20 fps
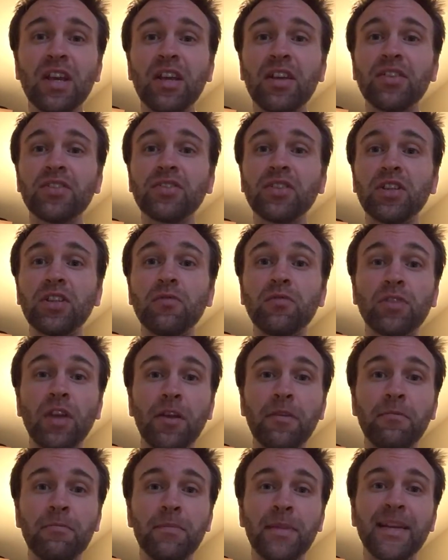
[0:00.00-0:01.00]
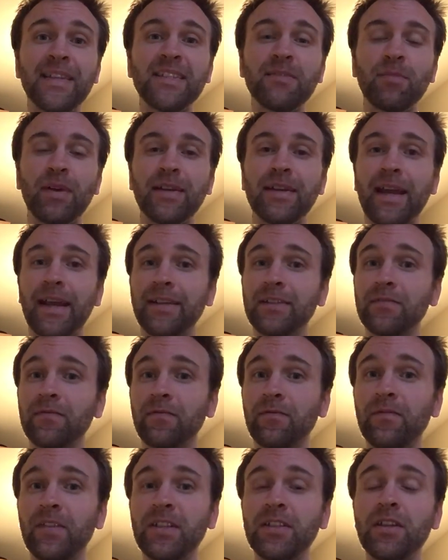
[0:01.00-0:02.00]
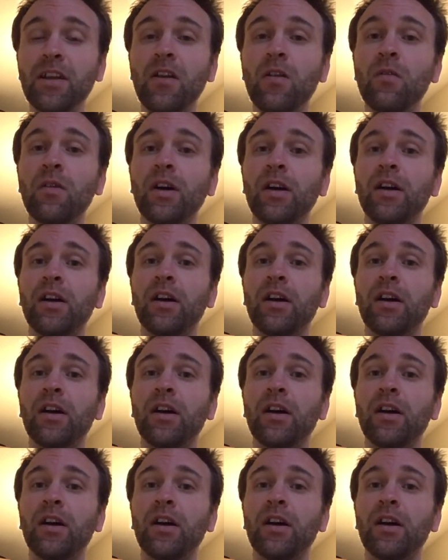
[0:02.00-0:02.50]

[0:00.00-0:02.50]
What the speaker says: so you don't miss my next video.